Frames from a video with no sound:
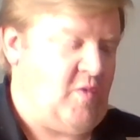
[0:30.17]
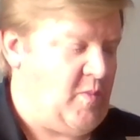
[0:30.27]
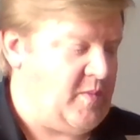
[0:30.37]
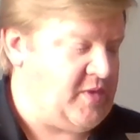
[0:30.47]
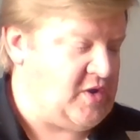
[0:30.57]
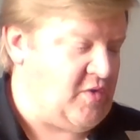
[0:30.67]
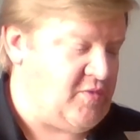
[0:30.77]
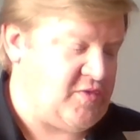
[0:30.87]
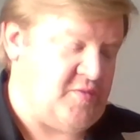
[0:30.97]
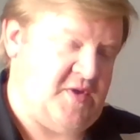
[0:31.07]
I'm going to go
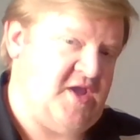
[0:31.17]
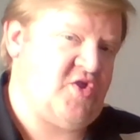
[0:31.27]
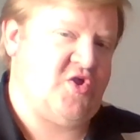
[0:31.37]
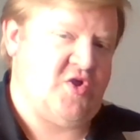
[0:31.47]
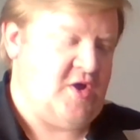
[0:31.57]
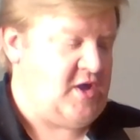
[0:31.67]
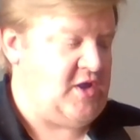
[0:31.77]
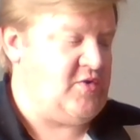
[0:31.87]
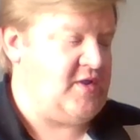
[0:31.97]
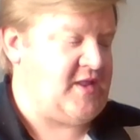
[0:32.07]
through each
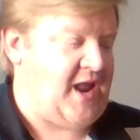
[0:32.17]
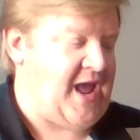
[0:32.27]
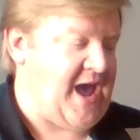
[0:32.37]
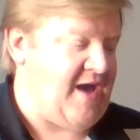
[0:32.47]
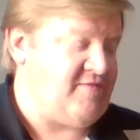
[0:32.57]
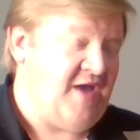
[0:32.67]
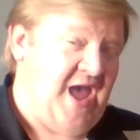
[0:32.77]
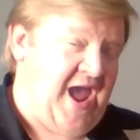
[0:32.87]
unit that I have